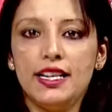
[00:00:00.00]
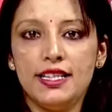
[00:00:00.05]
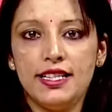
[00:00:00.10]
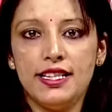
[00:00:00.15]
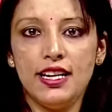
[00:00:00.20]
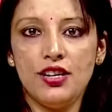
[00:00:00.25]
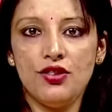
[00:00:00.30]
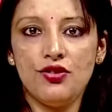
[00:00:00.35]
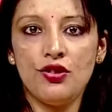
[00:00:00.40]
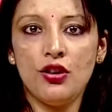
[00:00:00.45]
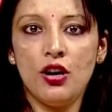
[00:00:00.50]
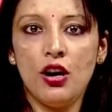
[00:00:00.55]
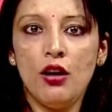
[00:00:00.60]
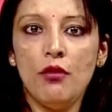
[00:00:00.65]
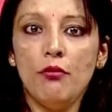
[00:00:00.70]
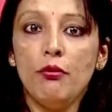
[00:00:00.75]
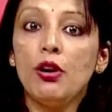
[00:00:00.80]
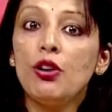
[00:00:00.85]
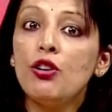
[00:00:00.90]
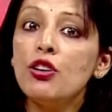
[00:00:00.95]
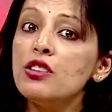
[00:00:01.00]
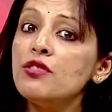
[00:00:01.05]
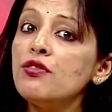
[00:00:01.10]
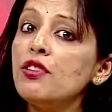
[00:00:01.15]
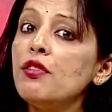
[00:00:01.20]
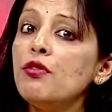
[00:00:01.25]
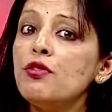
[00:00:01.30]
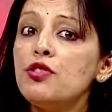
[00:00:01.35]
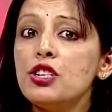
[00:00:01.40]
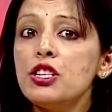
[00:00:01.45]
etc. Because
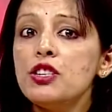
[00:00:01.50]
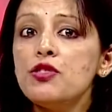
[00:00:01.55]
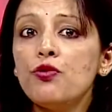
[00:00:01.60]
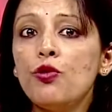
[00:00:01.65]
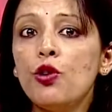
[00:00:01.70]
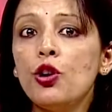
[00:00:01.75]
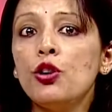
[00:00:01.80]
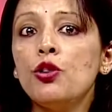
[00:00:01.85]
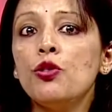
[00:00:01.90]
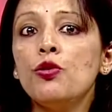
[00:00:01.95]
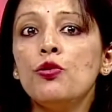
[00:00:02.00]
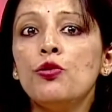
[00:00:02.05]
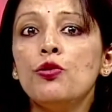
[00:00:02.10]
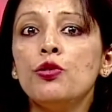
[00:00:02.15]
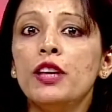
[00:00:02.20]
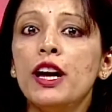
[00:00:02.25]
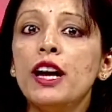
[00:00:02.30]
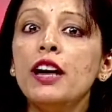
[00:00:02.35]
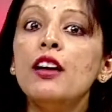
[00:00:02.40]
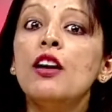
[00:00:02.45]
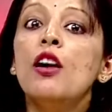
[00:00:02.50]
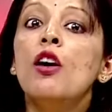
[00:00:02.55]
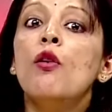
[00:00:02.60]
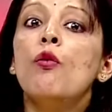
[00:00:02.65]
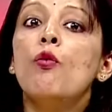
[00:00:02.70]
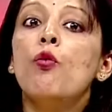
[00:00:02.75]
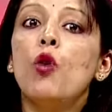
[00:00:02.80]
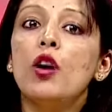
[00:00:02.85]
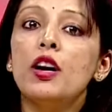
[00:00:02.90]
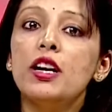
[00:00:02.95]
we just want to know that
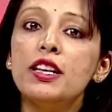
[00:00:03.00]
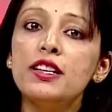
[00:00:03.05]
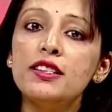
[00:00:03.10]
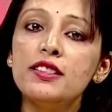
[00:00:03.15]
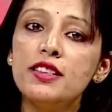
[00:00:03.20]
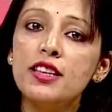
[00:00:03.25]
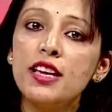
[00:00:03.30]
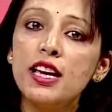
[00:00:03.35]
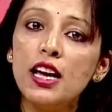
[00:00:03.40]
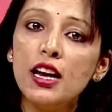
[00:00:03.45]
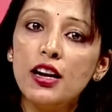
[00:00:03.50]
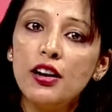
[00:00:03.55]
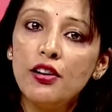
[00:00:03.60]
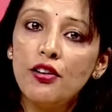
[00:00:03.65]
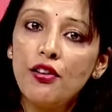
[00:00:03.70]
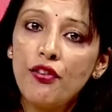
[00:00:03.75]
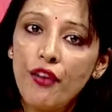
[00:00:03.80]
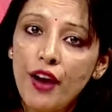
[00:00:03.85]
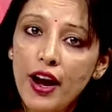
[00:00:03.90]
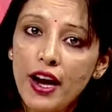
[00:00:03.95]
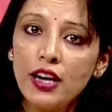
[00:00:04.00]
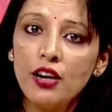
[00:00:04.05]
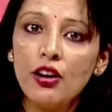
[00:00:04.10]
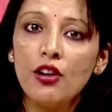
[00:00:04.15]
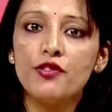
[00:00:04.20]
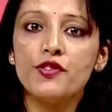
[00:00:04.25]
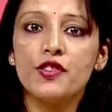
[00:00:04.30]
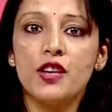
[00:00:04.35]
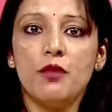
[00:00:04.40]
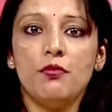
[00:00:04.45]
what is the trend
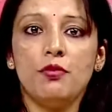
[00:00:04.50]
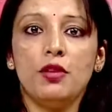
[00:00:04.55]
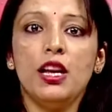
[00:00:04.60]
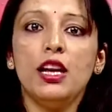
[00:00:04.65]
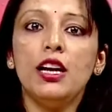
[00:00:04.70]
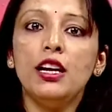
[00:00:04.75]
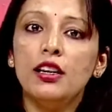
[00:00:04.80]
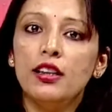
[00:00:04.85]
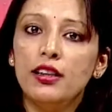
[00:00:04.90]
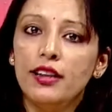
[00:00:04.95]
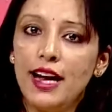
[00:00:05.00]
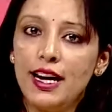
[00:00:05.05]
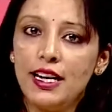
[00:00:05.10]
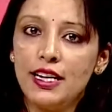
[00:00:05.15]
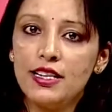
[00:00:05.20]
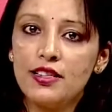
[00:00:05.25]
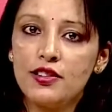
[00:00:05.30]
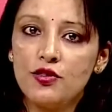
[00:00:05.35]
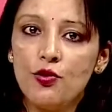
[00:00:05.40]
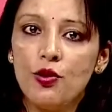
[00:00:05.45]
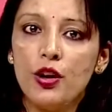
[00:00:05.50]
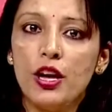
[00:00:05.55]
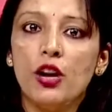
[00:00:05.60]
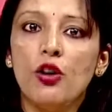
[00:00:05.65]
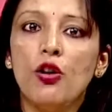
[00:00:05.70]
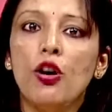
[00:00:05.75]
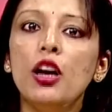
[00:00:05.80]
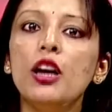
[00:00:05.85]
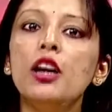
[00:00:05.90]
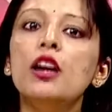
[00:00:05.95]
of something that is
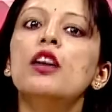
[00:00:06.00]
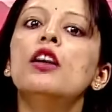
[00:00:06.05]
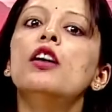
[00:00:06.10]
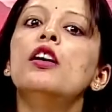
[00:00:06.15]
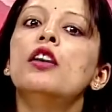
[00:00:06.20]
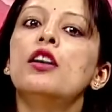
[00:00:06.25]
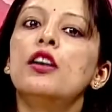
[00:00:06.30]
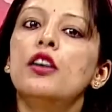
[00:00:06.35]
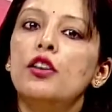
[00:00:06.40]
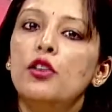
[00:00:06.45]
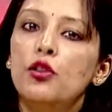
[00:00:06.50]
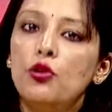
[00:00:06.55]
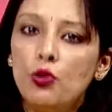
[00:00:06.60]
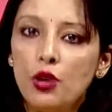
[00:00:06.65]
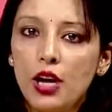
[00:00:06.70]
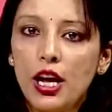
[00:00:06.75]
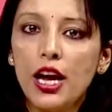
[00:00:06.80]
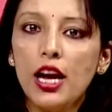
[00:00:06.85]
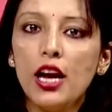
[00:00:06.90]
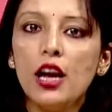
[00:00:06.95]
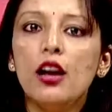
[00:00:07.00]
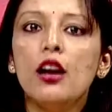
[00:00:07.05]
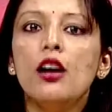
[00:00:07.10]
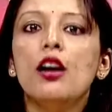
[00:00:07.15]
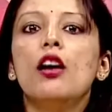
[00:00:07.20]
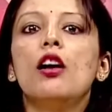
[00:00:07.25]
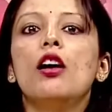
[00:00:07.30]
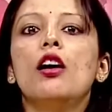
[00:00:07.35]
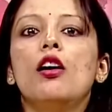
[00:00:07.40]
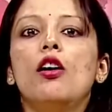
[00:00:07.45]
going on today
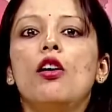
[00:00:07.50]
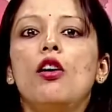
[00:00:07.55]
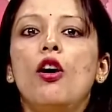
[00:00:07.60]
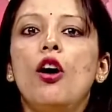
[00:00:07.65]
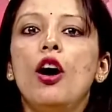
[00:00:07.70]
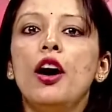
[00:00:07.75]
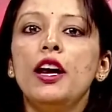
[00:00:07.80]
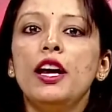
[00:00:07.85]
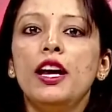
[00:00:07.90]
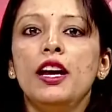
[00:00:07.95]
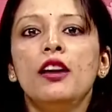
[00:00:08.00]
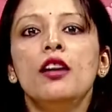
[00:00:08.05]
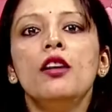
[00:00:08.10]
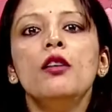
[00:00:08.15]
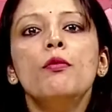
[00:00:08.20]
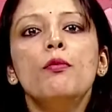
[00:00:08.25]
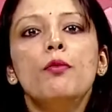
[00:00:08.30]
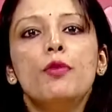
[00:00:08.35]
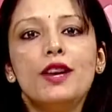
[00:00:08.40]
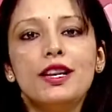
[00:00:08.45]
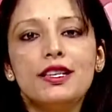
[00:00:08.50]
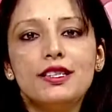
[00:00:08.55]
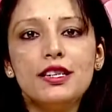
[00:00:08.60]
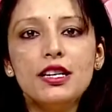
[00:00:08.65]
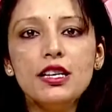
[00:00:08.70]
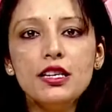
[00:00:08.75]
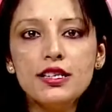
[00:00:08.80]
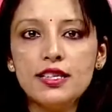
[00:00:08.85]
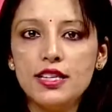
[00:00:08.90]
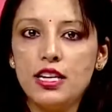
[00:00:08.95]
or in a
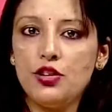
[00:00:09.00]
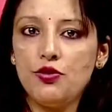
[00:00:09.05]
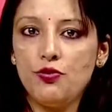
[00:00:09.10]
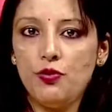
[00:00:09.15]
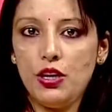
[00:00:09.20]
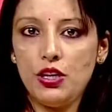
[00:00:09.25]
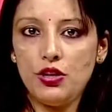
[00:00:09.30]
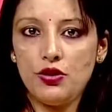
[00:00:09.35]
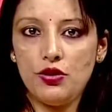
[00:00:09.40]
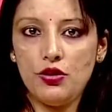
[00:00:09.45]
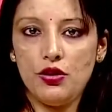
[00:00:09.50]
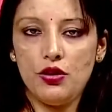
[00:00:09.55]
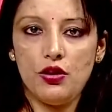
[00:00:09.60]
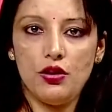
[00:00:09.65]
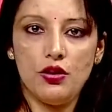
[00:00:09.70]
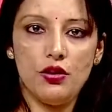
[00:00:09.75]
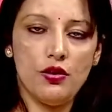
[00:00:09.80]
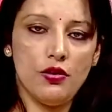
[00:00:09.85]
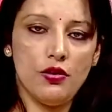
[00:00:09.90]
present situation.